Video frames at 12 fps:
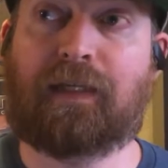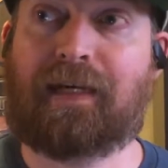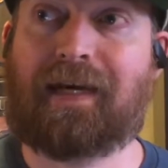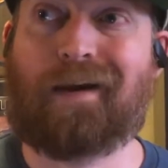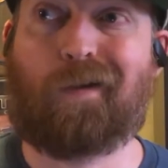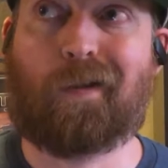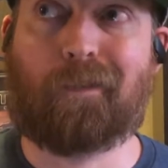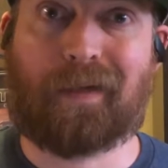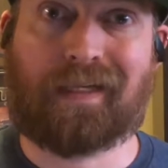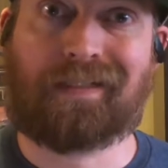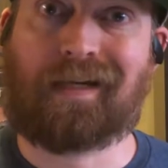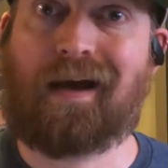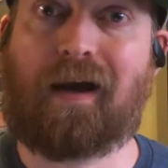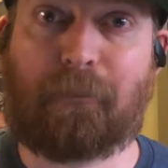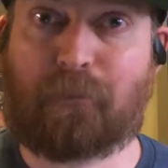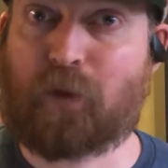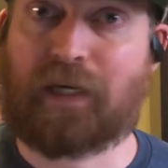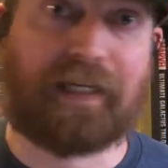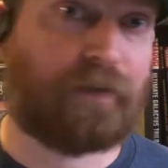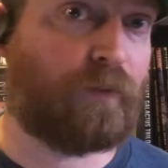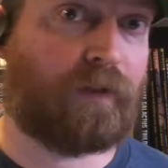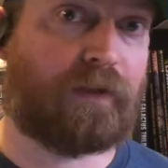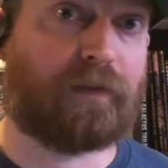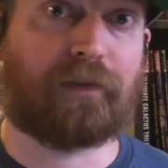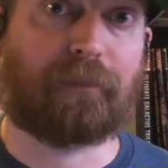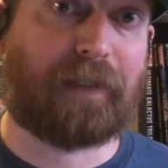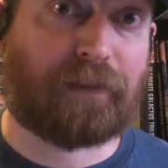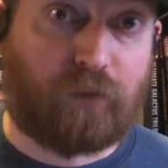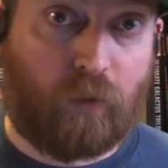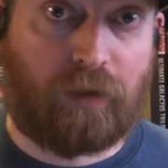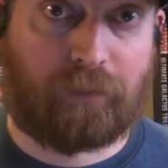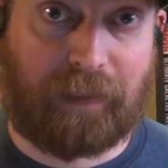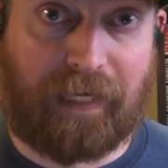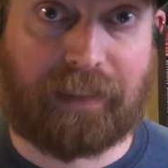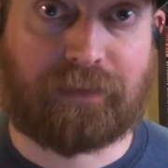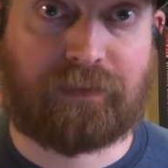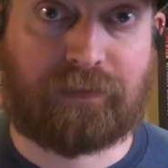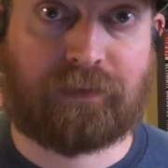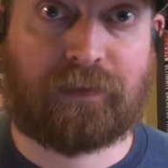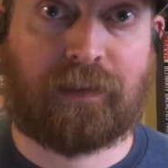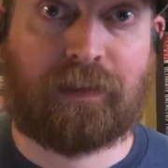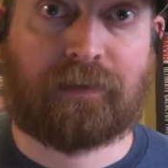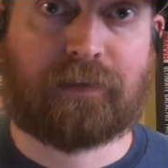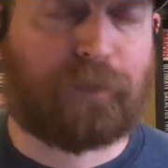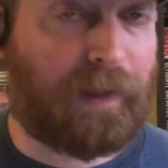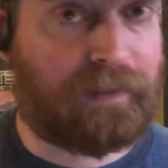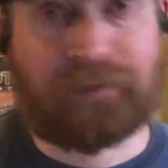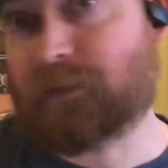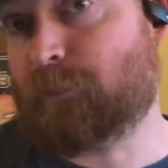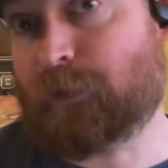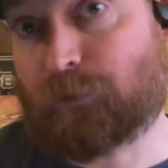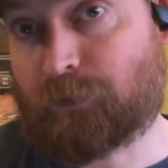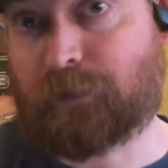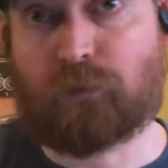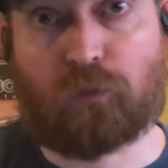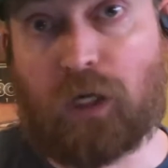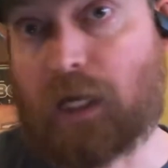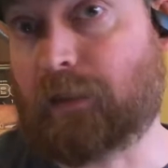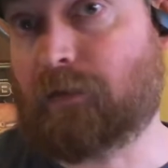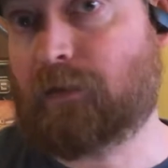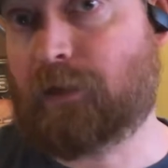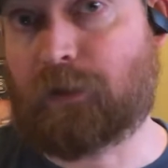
how it made Tom Brady one of the best quarterbacks, despite his inability to run.